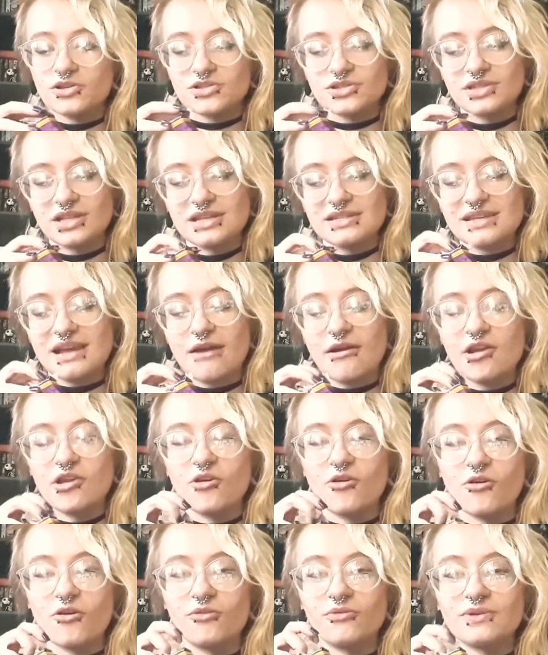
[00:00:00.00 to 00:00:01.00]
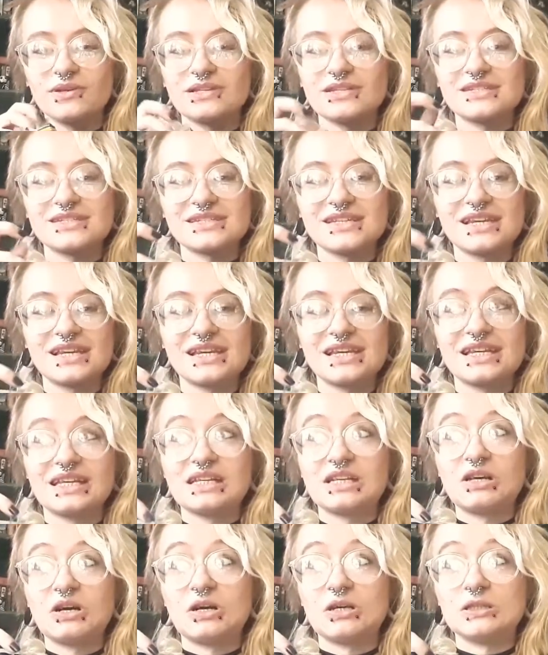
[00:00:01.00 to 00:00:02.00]
So that's how I always
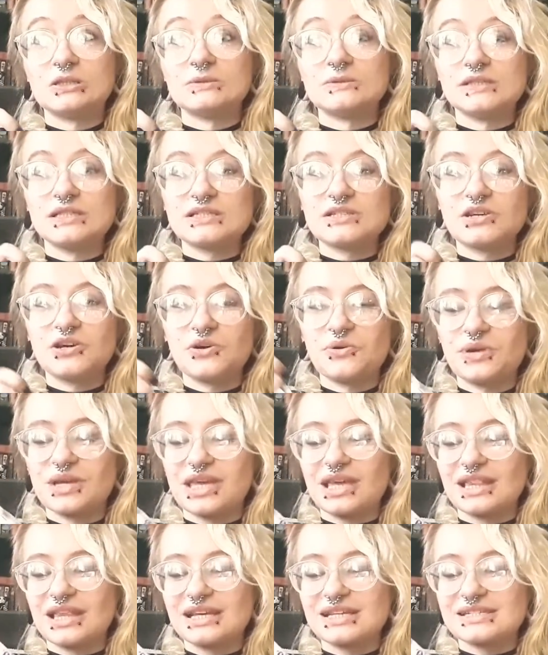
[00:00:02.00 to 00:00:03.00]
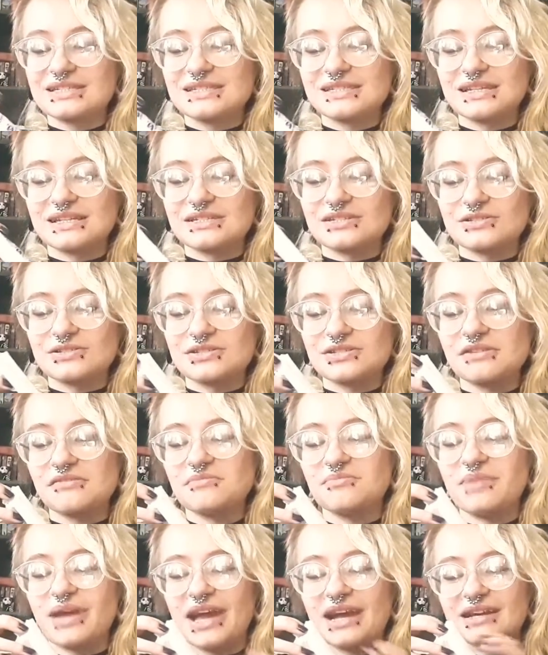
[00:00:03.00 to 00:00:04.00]
go and get like 6 or
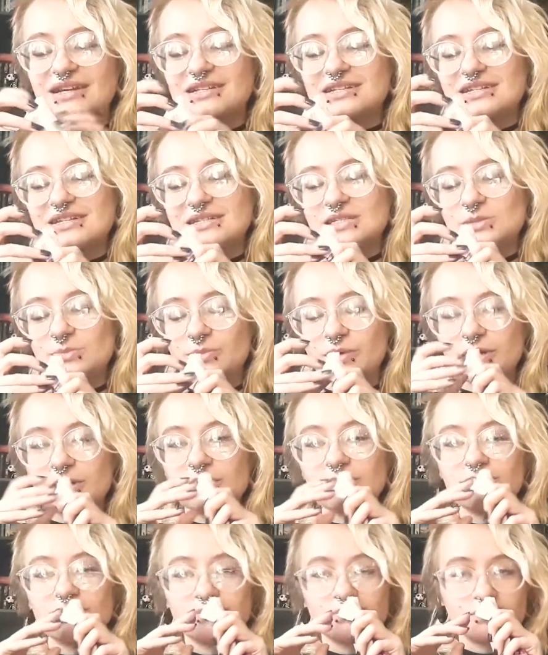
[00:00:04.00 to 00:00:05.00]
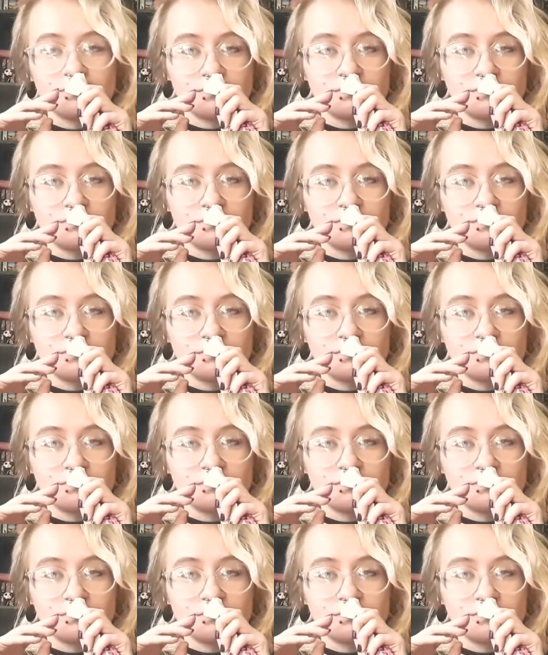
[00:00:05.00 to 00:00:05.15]
7 packages. But